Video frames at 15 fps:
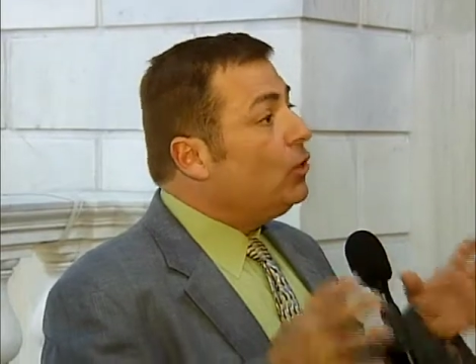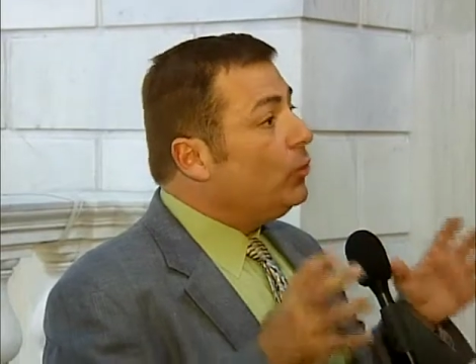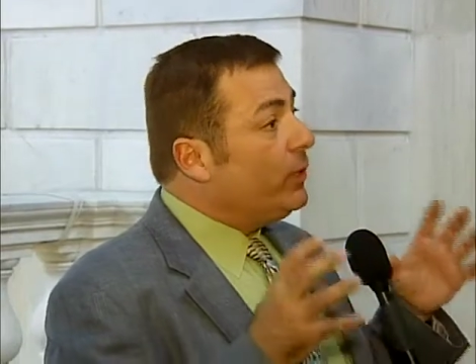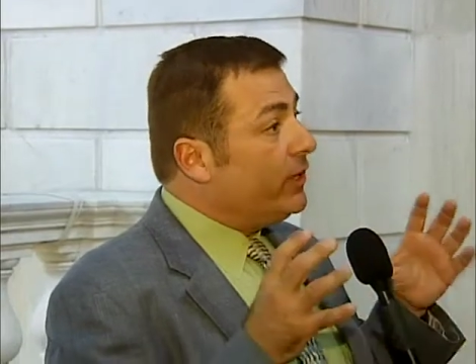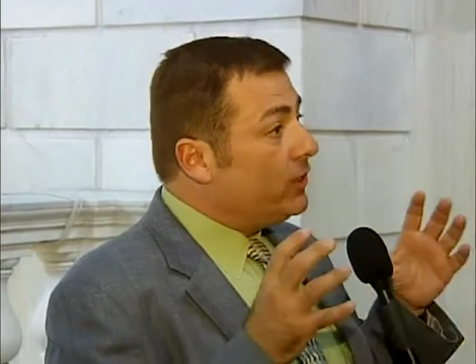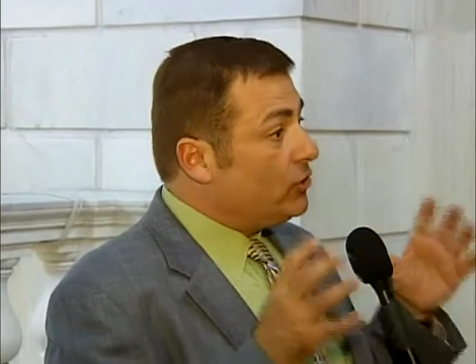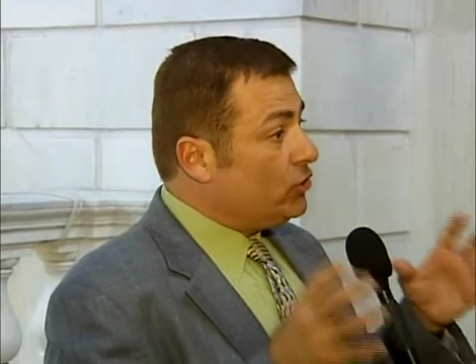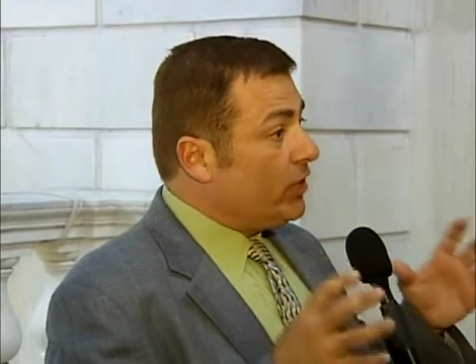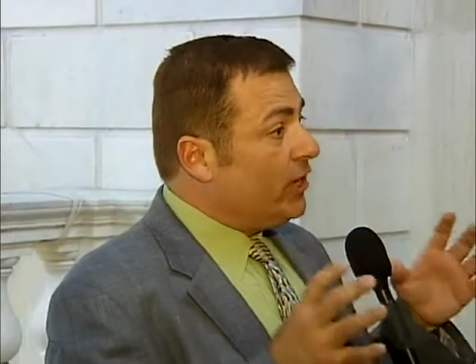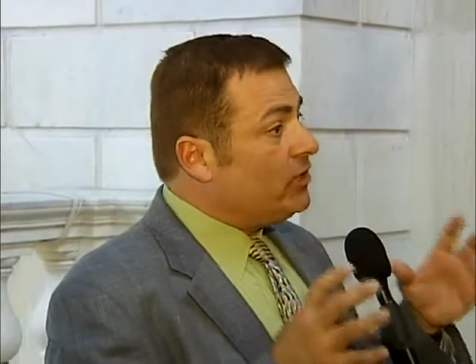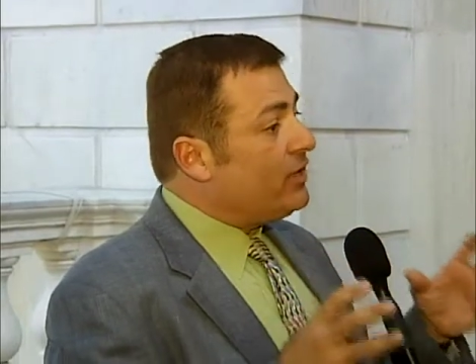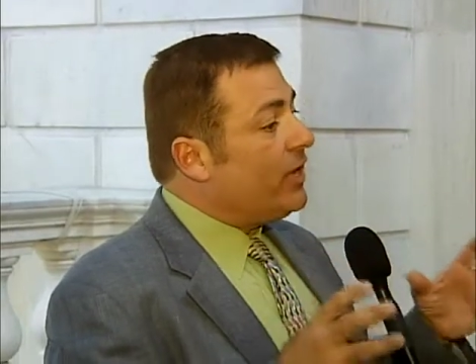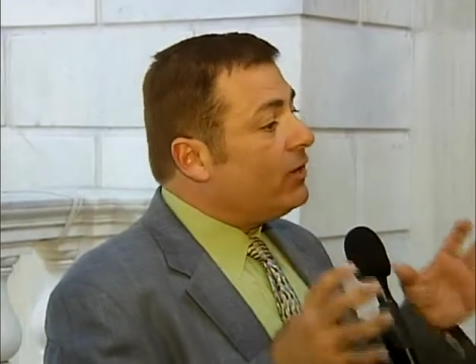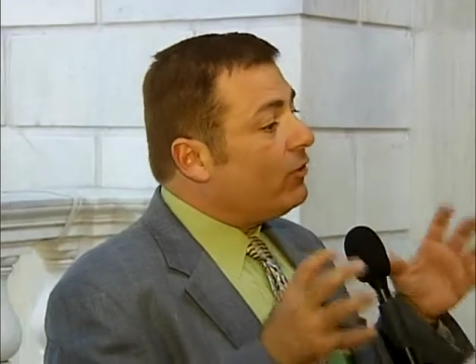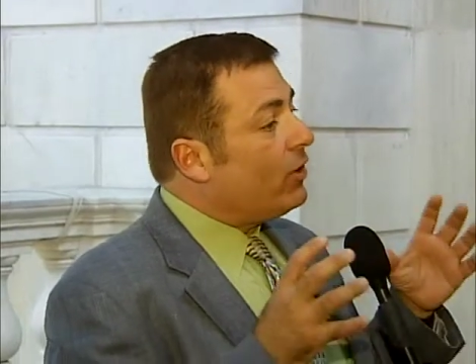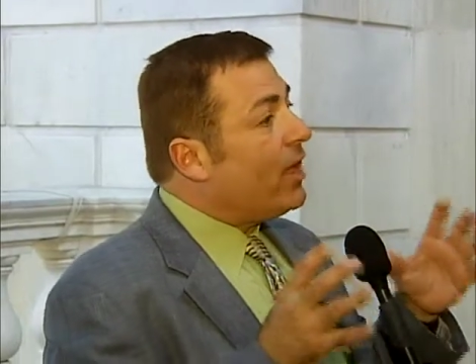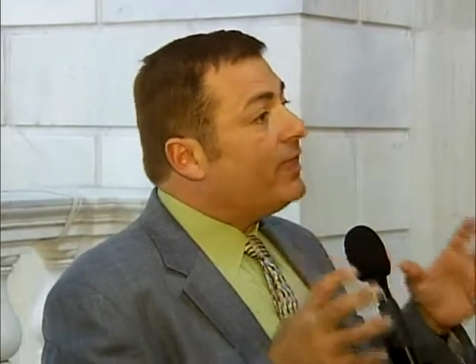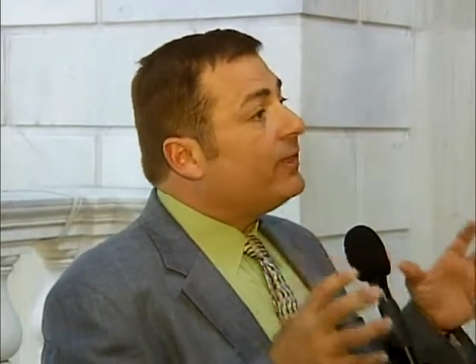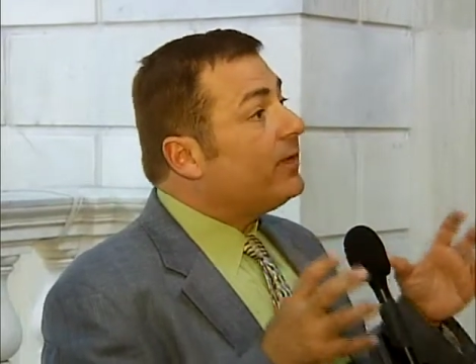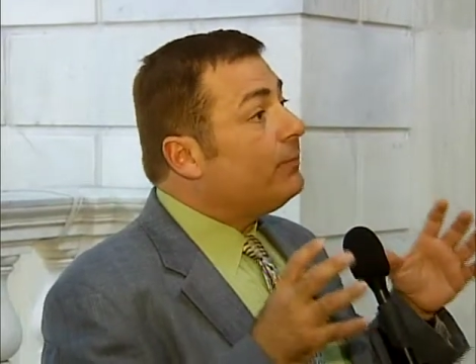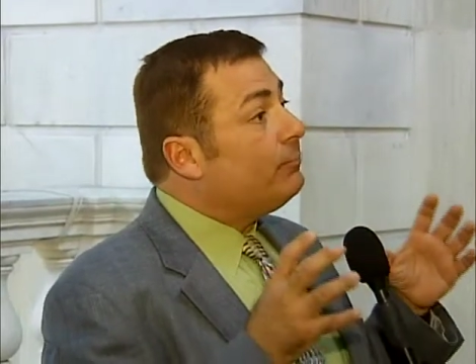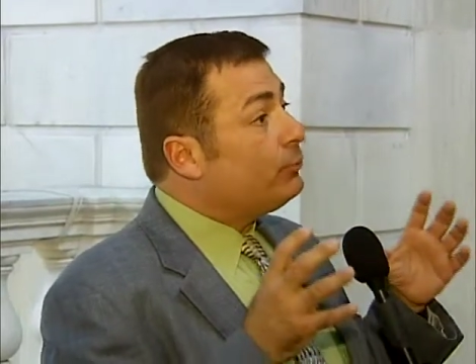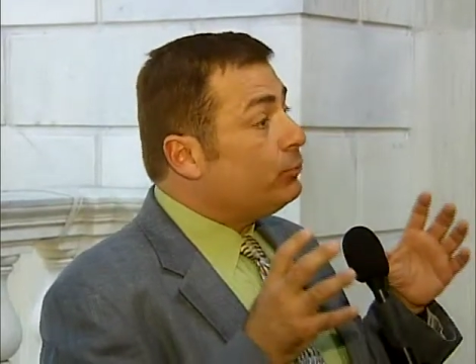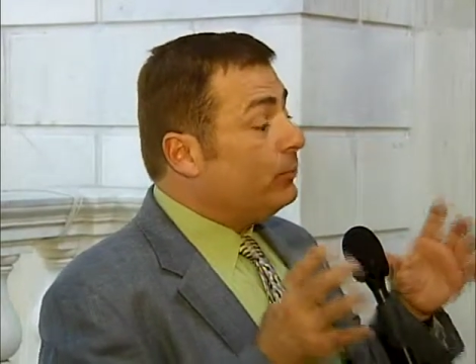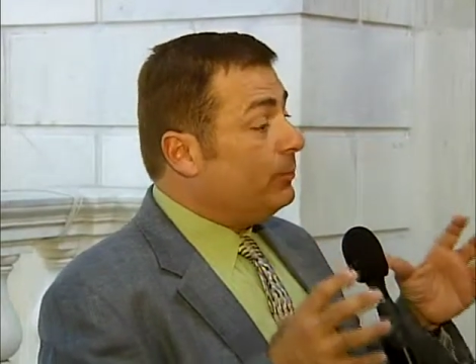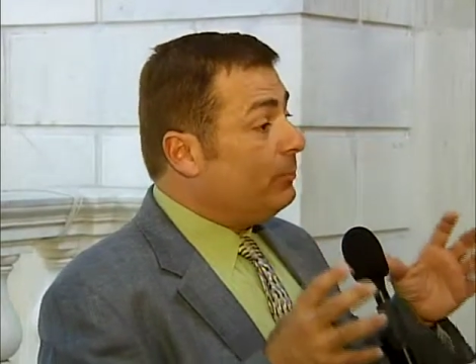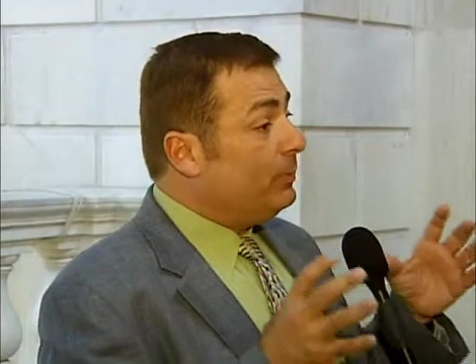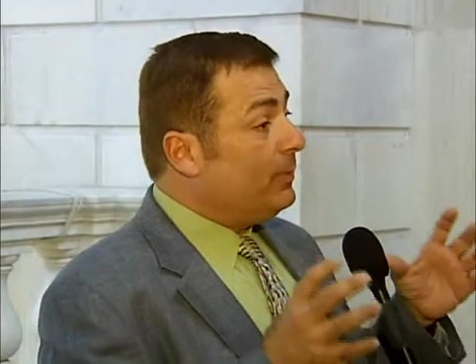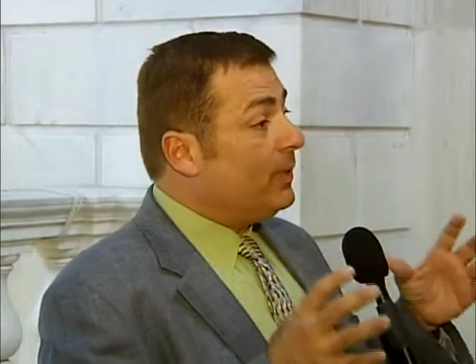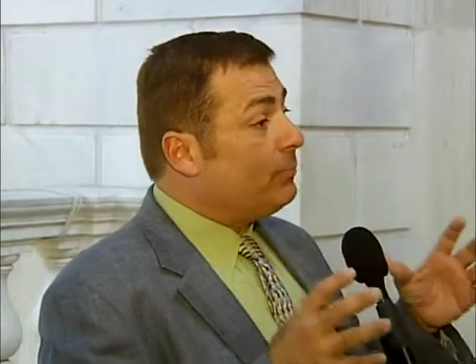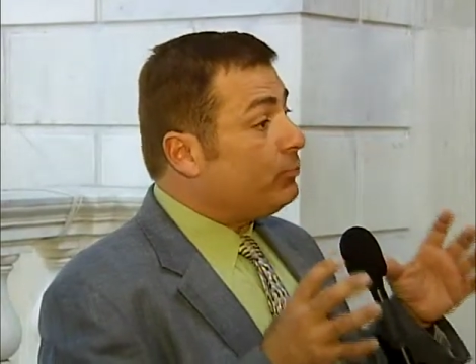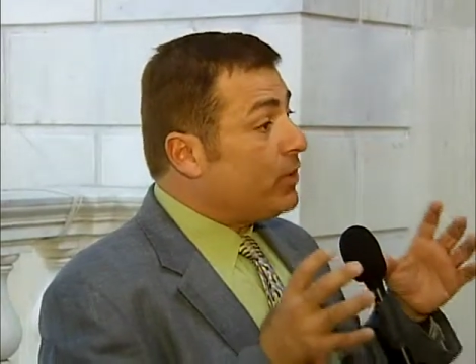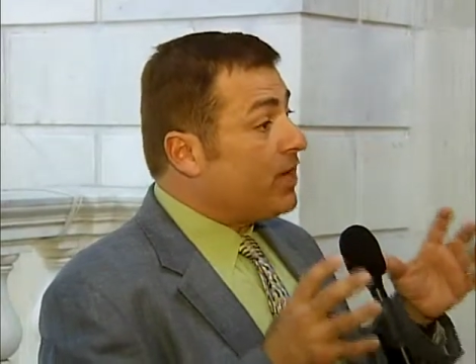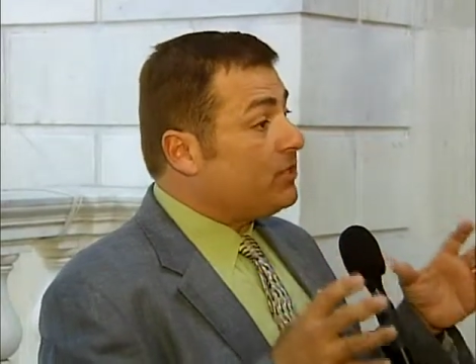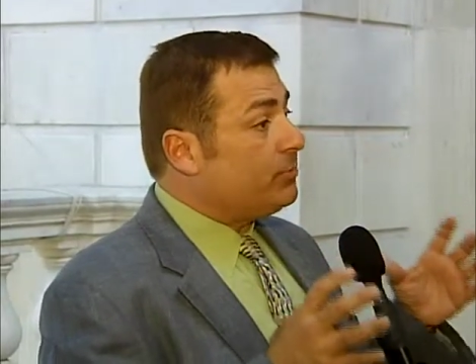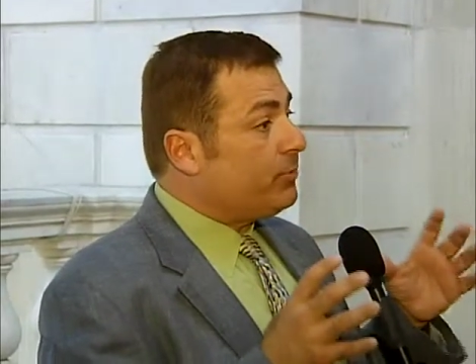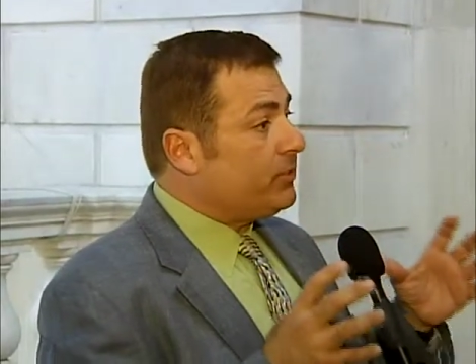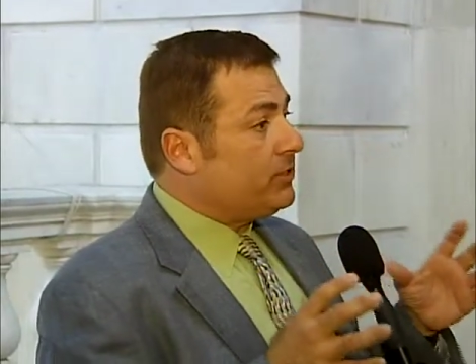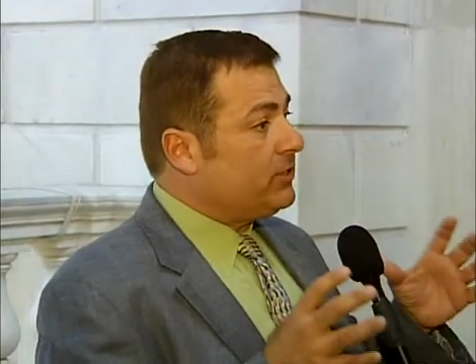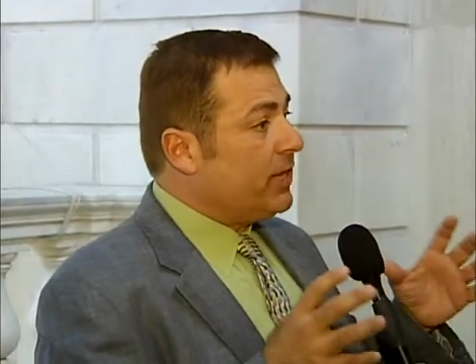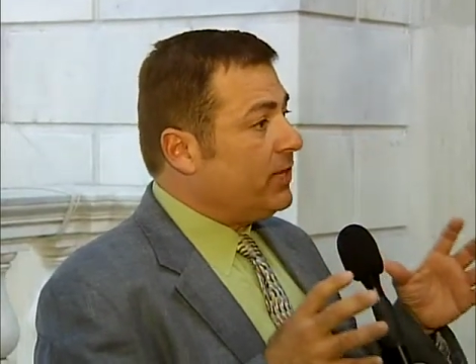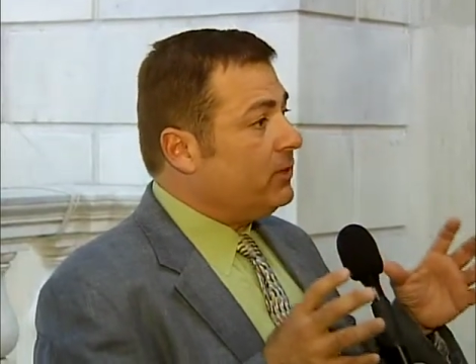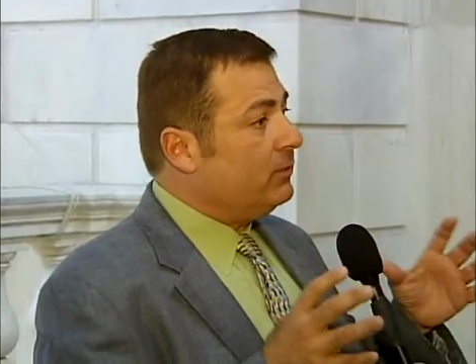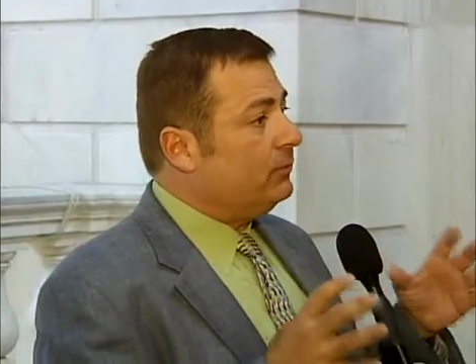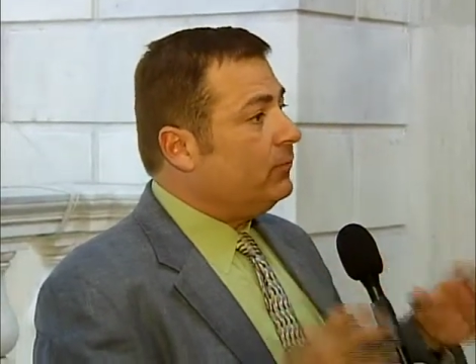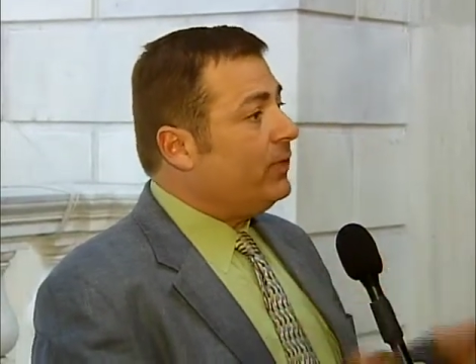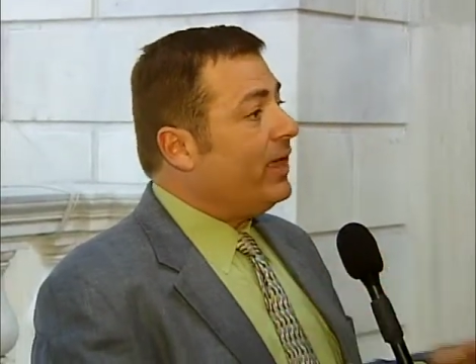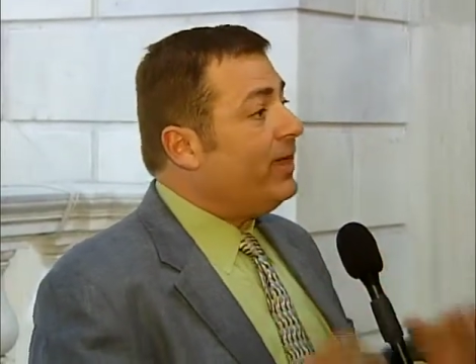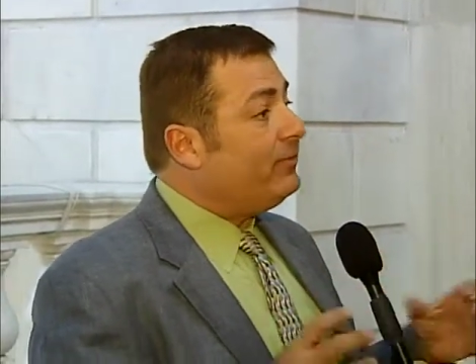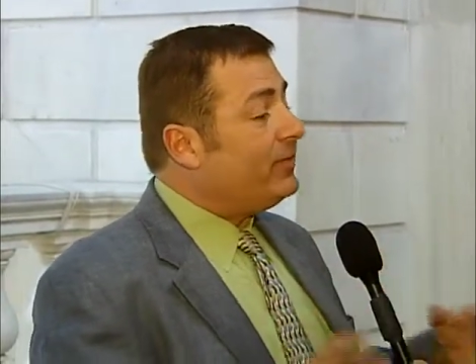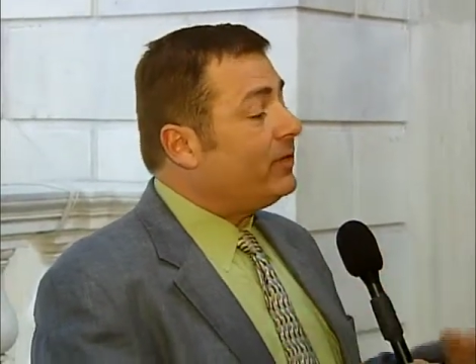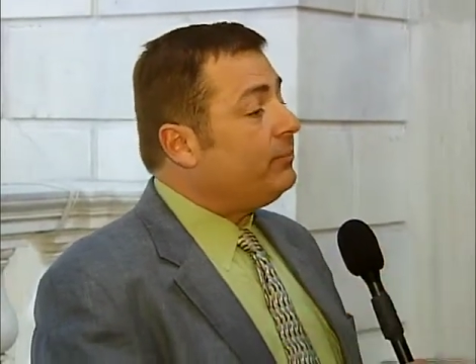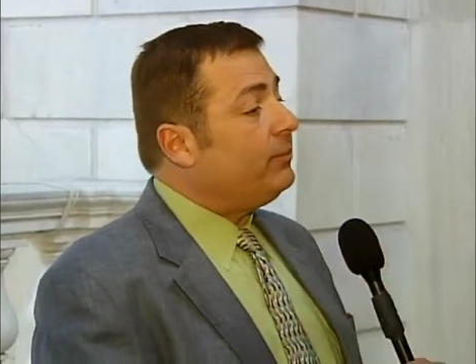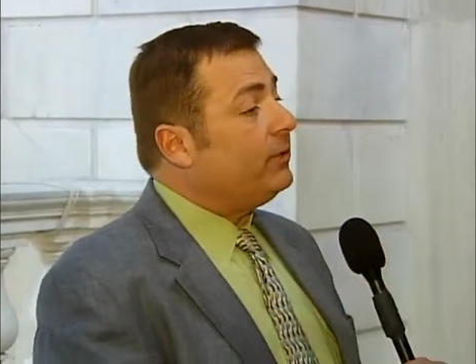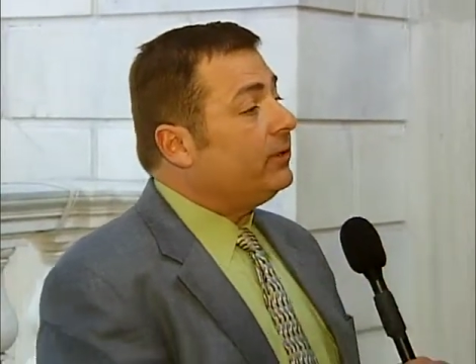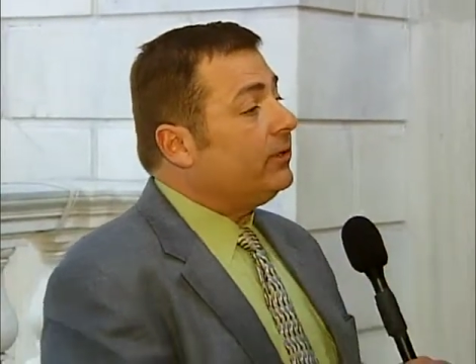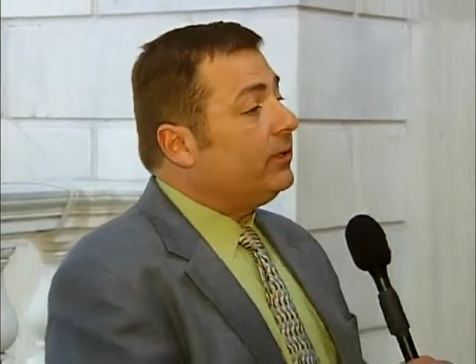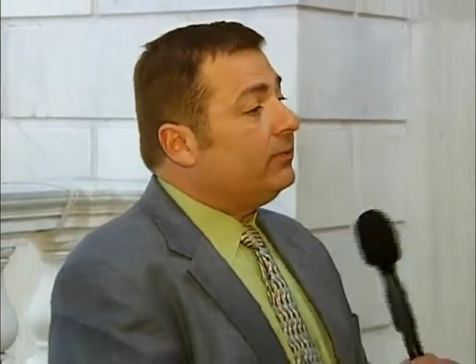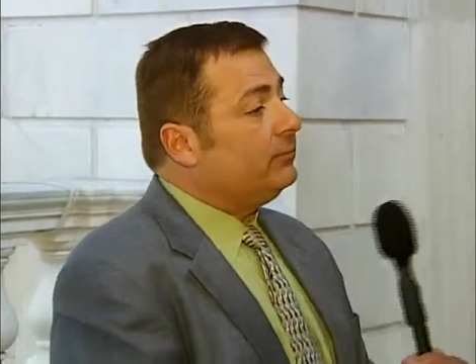We can change that, and Rhode Island can be a prosperous state. We have that ability.